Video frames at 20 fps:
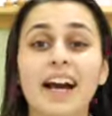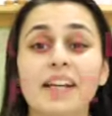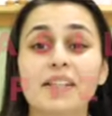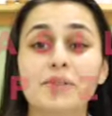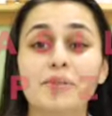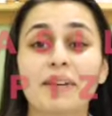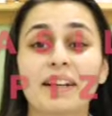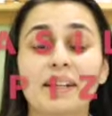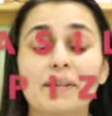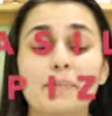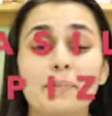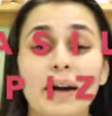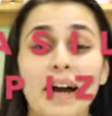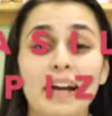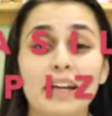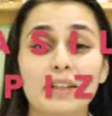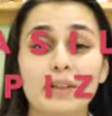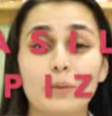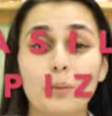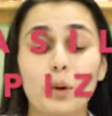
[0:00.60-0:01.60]
guys, welcome
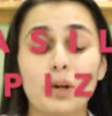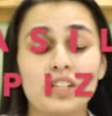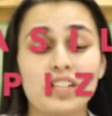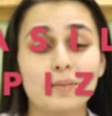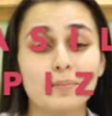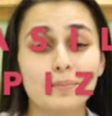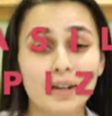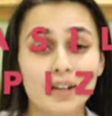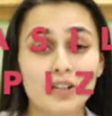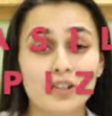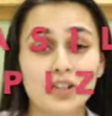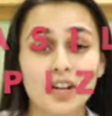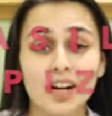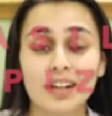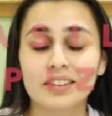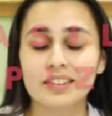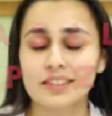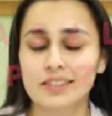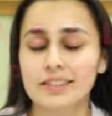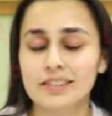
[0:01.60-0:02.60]
back. You're watching
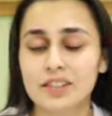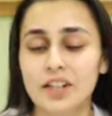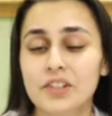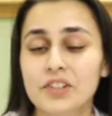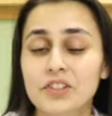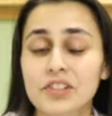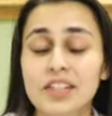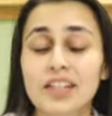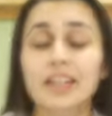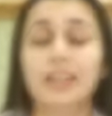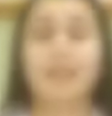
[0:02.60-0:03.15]
Majak. This is Sachi,